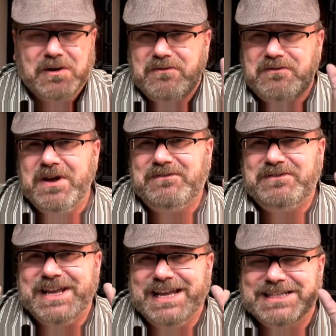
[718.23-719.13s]

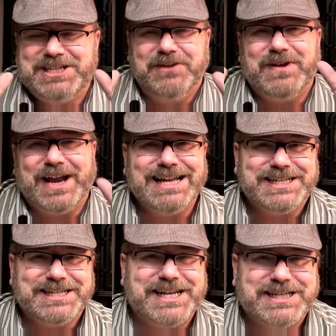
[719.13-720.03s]
50 different
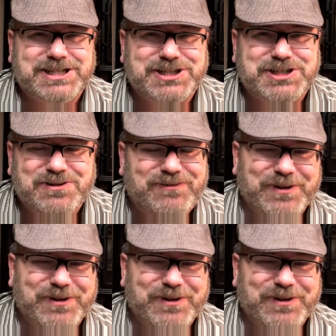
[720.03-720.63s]
entities to sue for